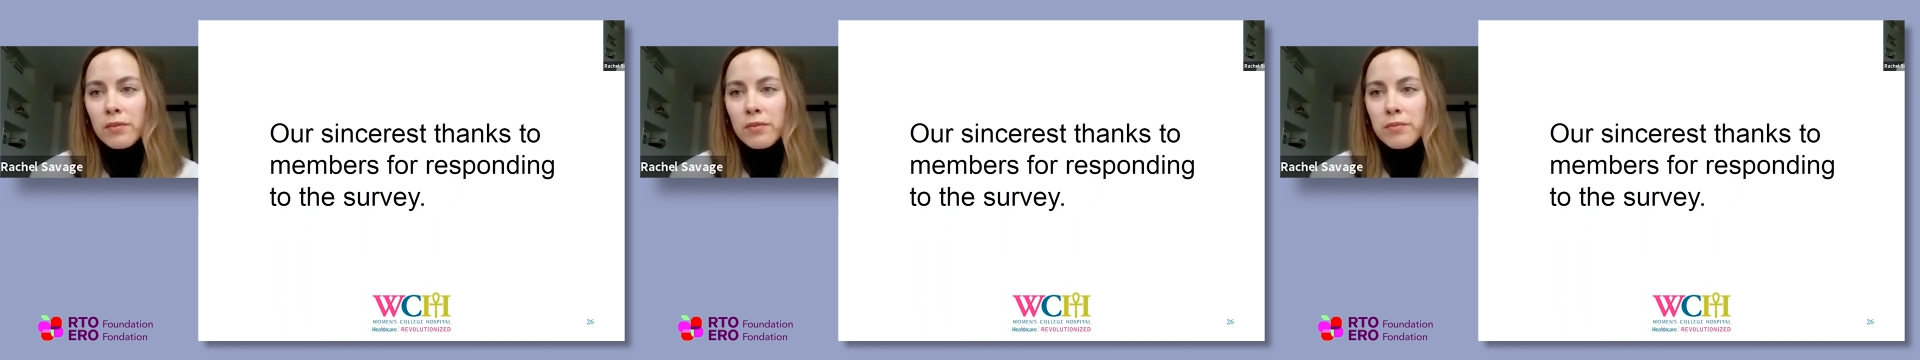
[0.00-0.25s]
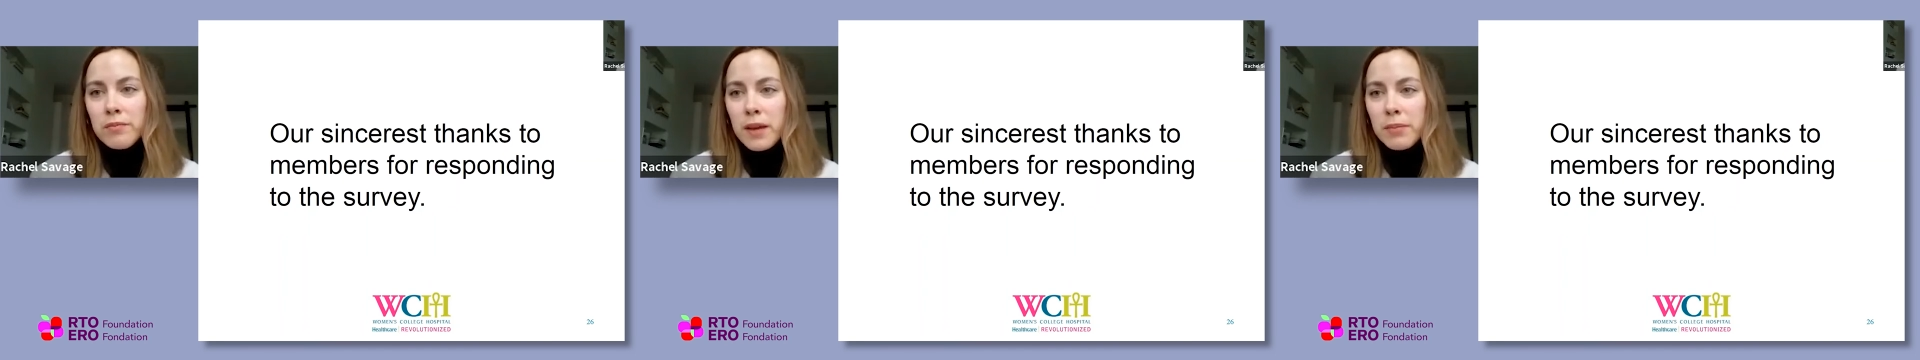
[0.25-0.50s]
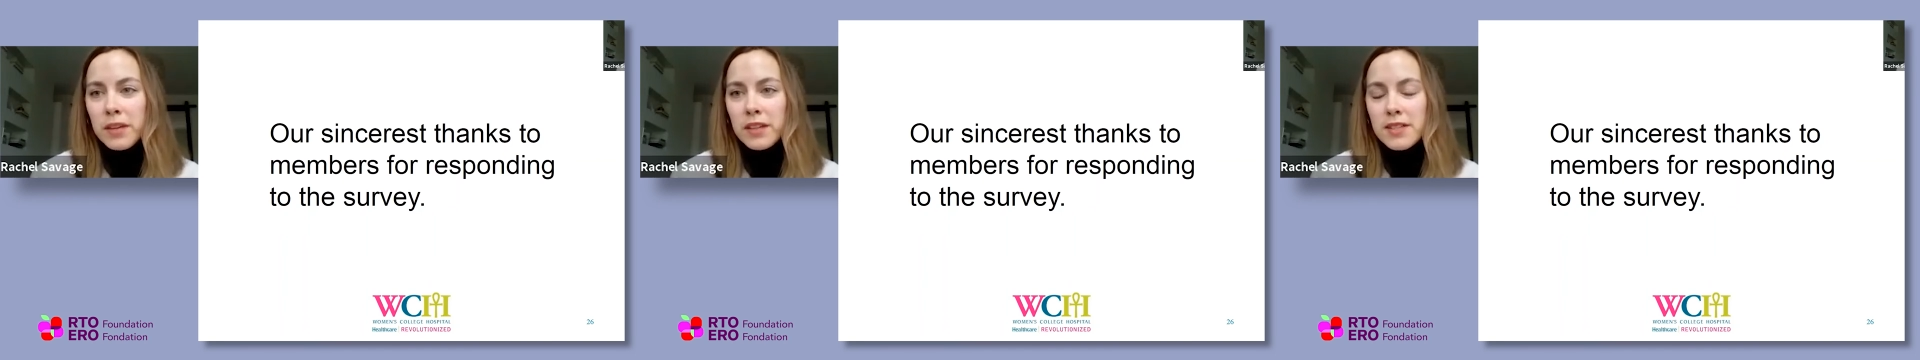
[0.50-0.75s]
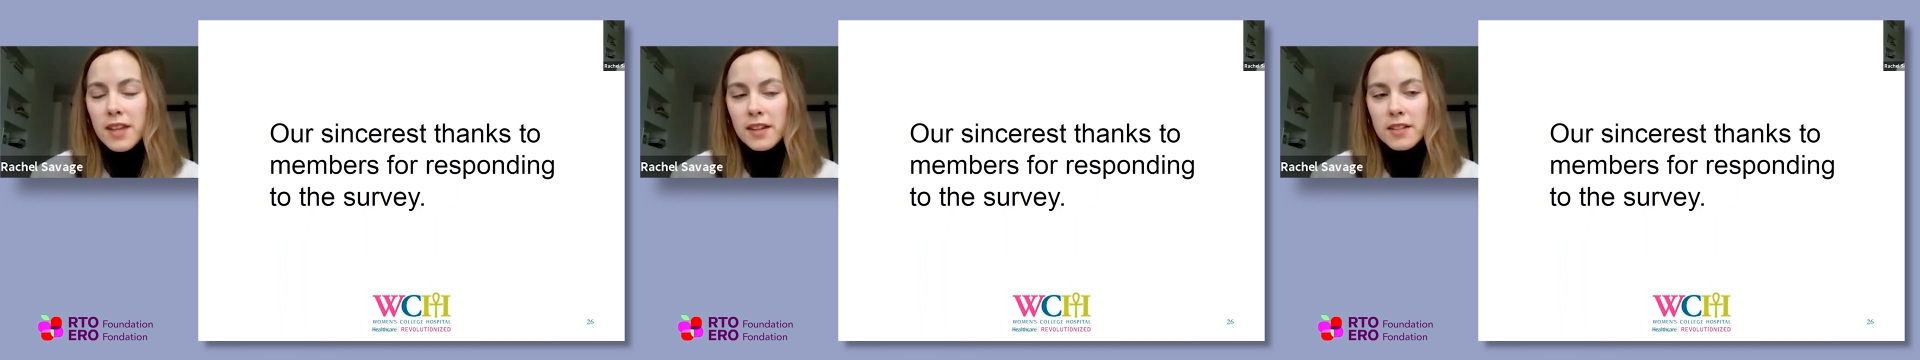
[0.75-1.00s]
maybe
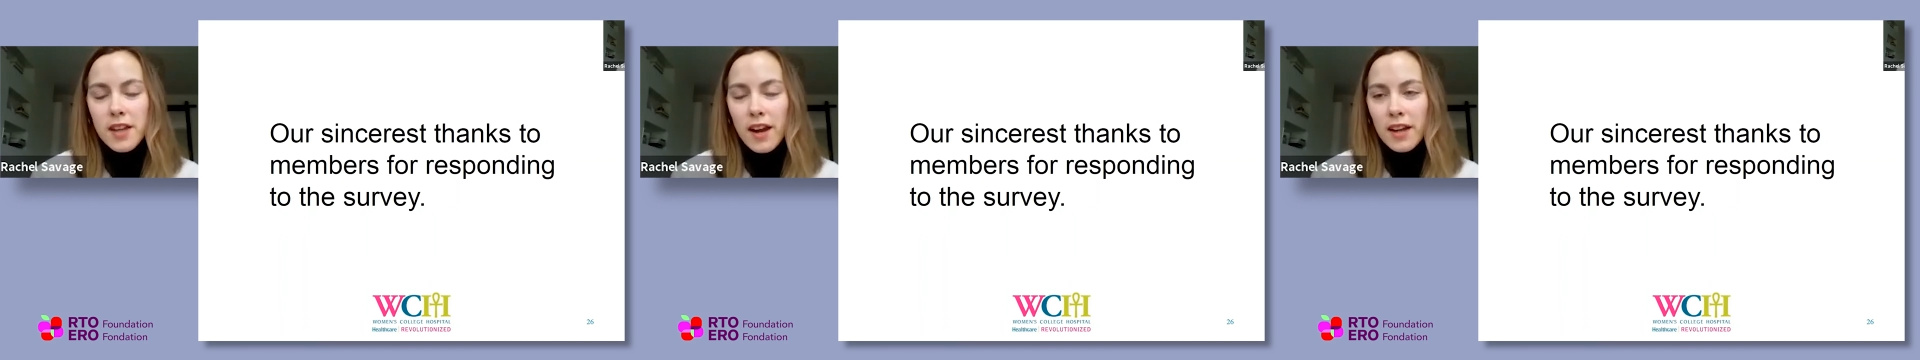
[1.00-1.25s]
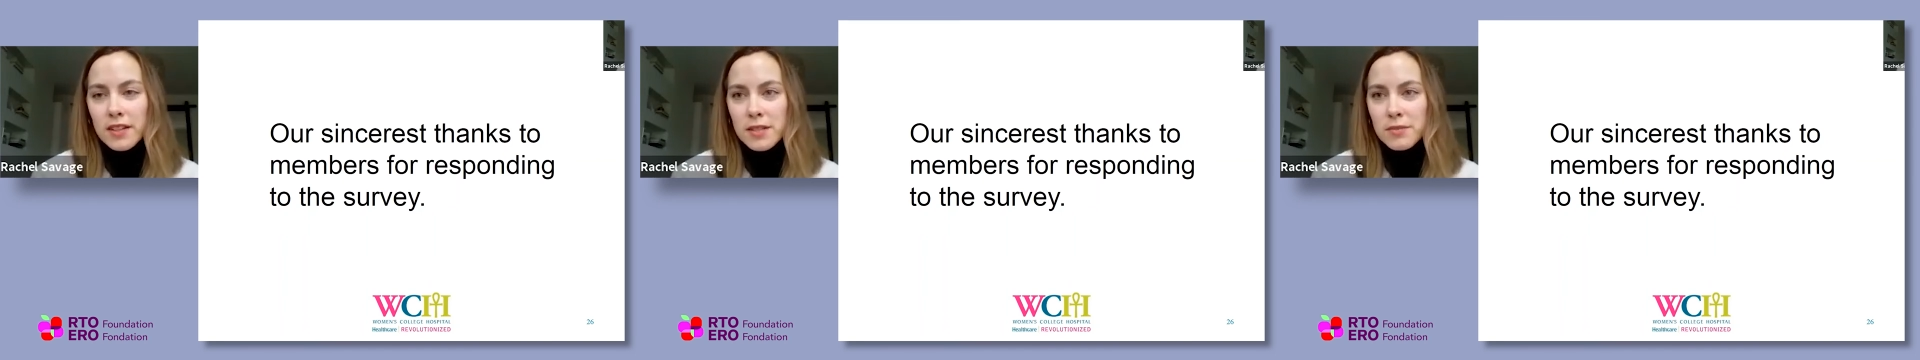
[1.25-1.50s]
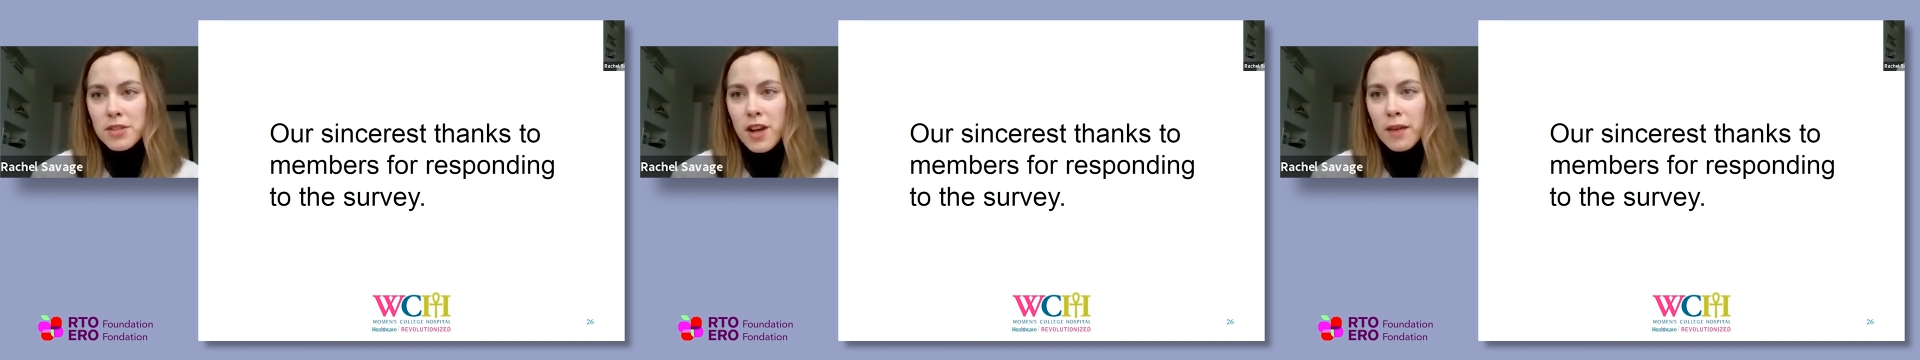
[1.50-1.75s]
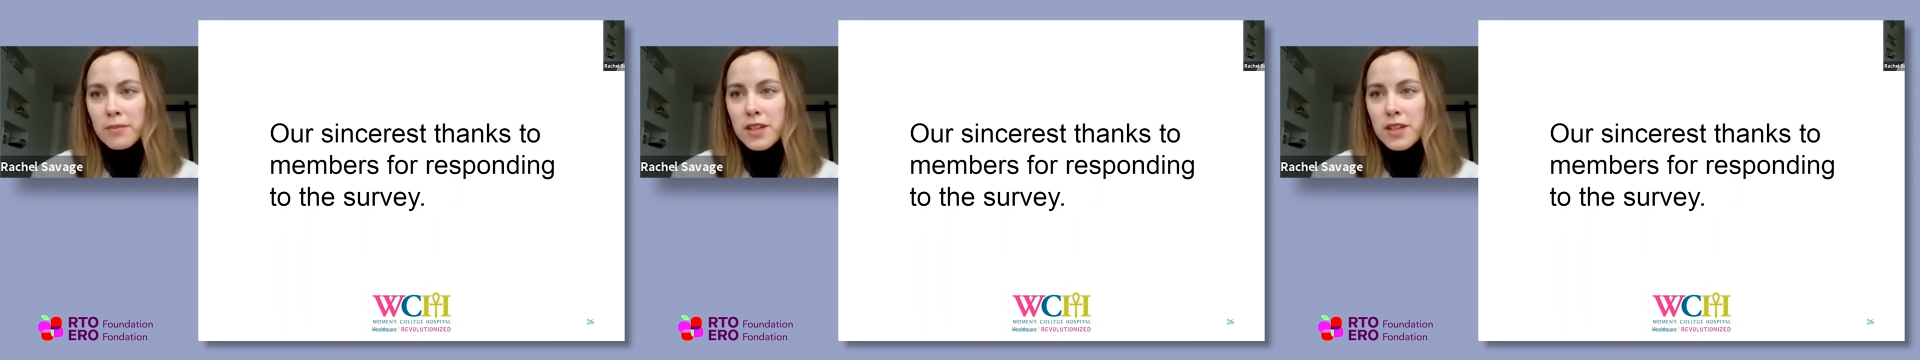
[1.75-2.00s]
set aside some
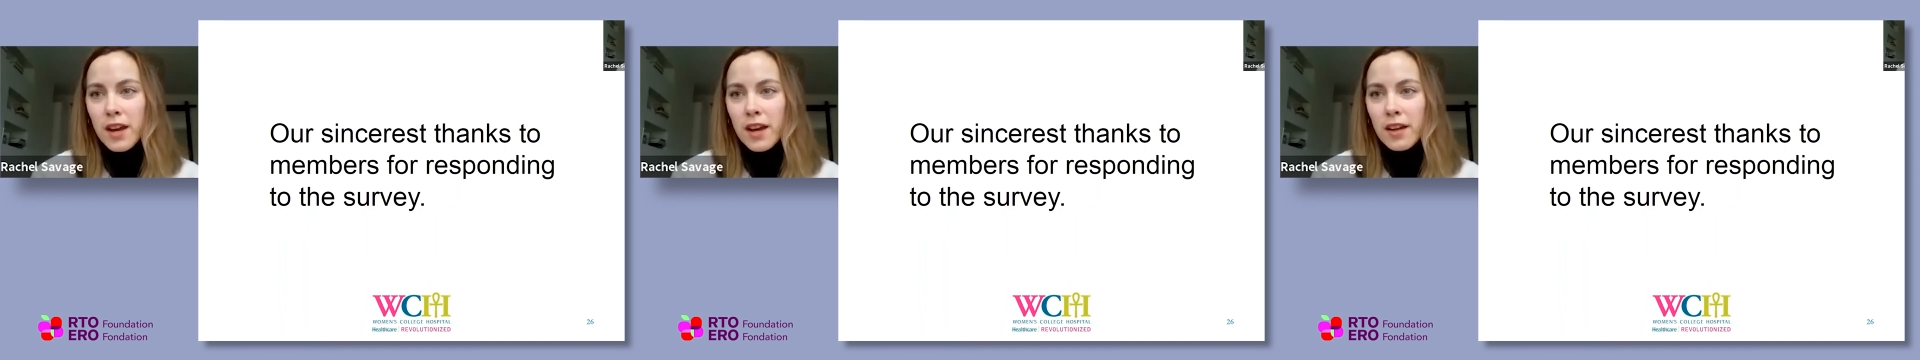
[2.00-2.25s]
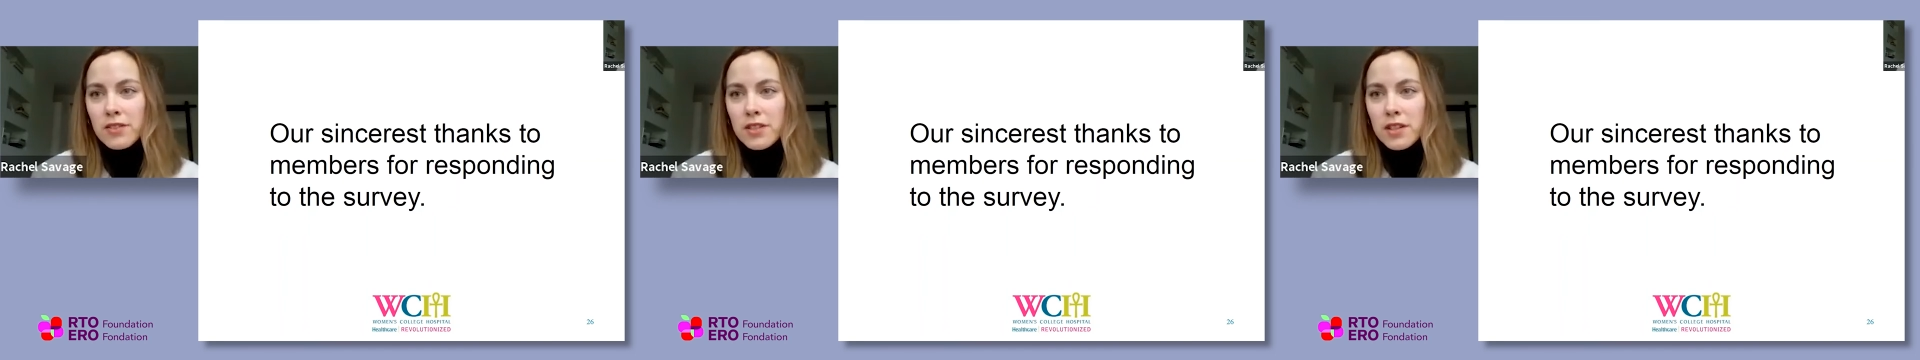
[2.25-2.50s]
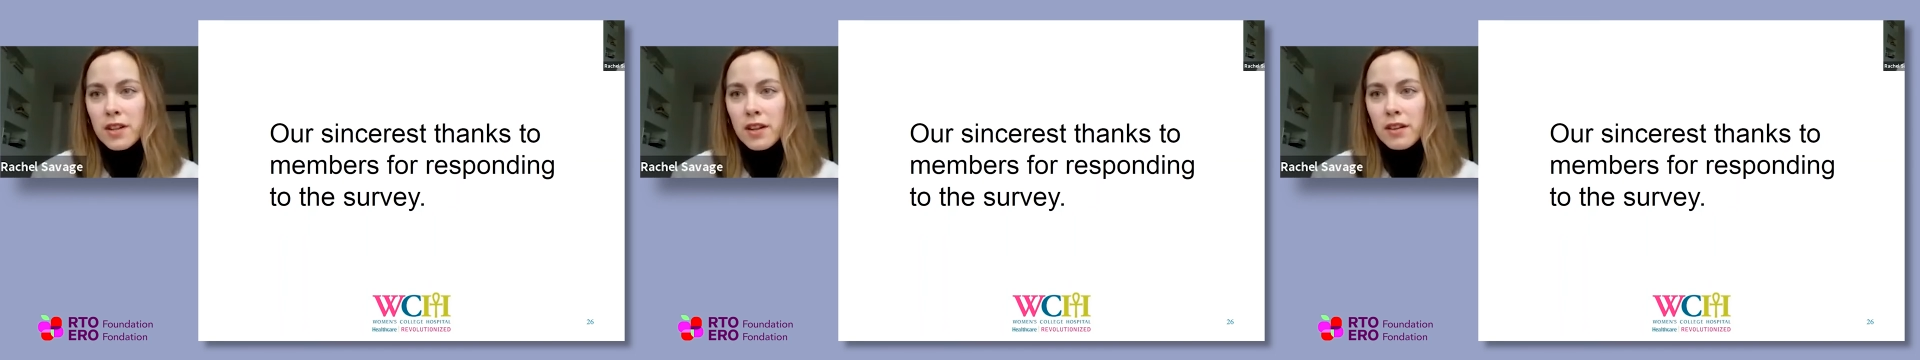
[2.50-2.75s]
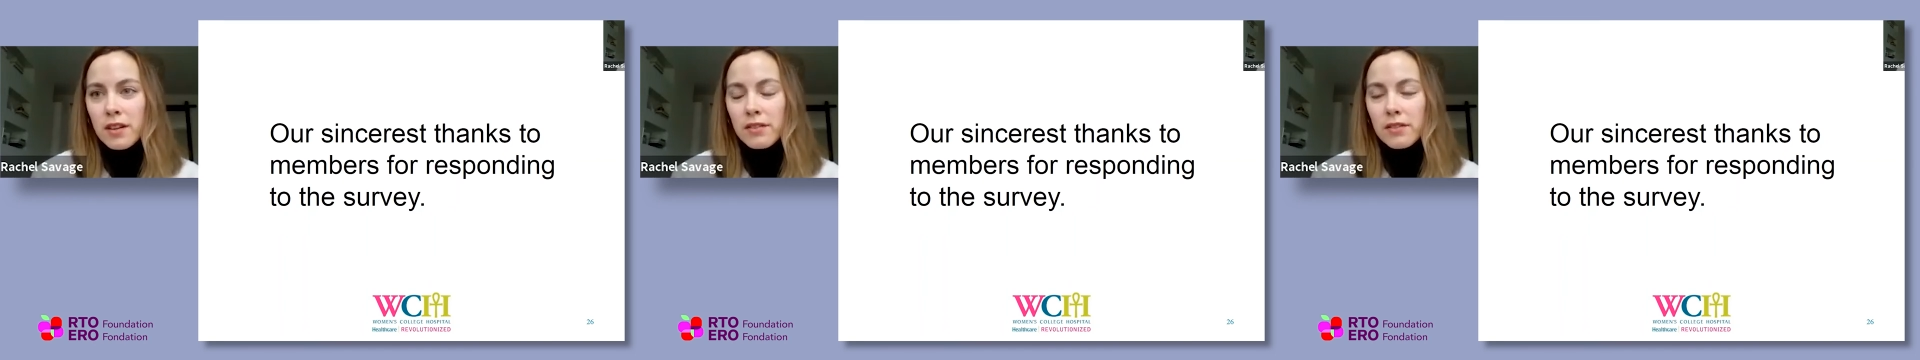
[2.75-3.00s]
time
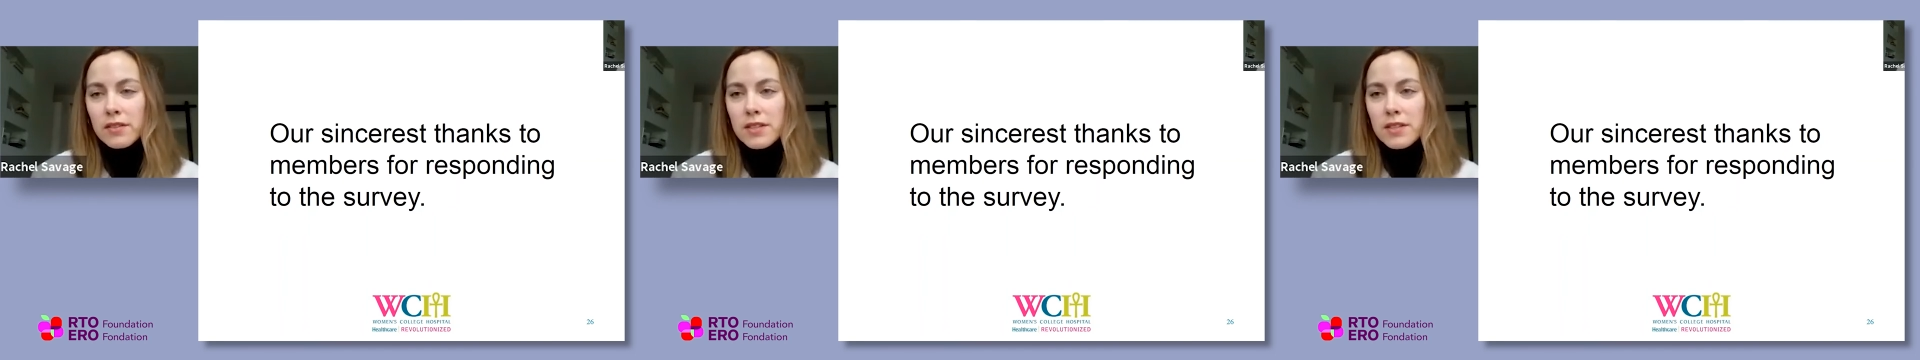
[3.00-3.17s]
to